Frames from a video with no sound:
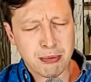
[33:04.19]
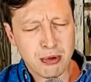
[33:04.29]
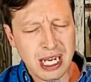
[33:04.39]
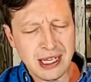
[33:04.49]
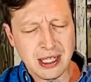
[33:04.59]

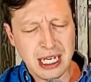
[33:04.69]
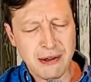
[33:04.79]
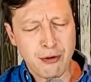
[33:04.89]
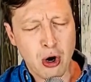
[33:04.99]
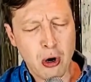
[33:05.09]
bright light
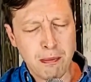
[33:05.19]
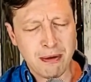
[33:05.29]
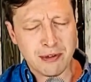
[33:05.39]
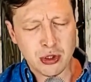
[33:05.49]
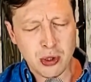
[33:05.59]
of hope,
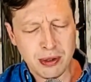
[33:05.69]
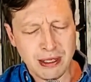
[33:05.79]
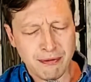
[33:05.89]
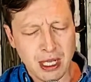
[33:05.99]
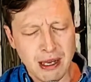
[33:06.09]
of truth,
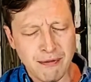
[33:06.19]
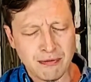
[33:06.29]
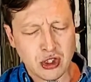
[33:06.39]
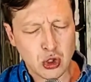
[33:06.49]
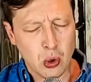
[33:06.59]
of love,
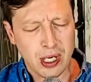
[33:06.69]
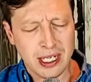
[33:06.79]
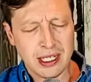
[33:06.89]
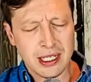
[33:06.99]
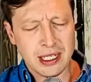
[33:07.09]
of
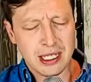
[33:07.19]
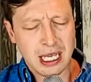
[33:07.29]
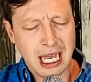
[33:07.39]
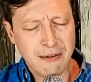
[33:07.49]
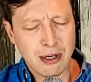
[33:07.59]
joy
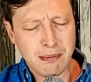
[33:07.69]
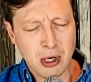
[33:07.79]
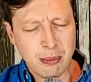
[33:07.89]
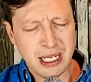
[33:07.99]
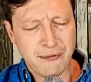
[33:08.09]
every
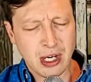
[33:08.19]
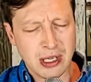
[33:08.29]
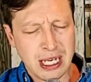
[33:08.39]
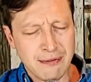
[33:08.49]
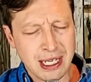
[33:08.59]
moment of our
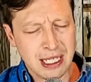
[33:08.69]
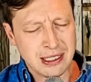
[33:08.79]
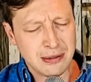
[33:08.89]
life, God.